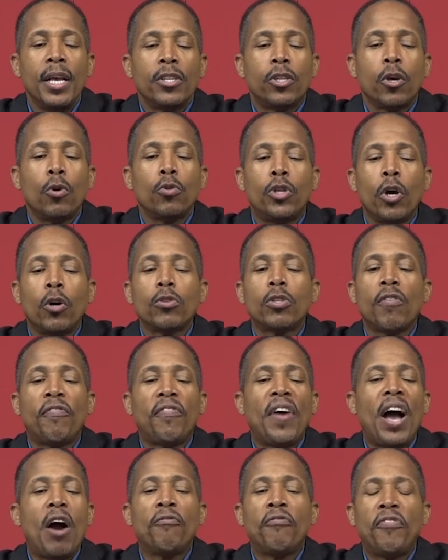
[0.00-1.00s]
So Joseph
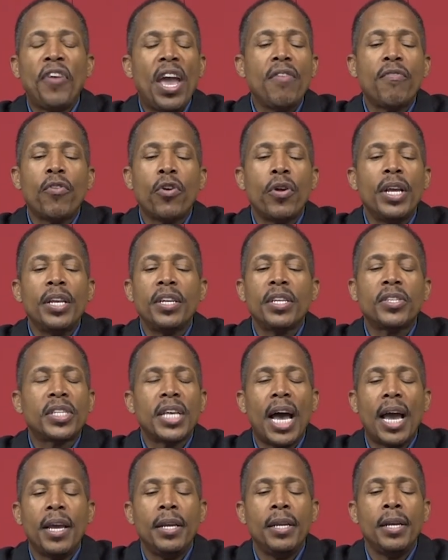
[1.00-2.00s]
found favor in the
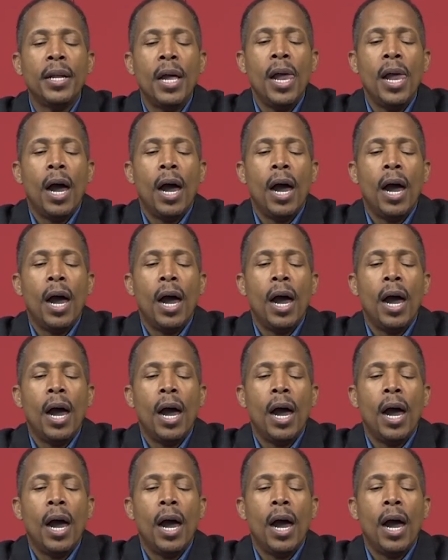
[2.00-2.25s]
sight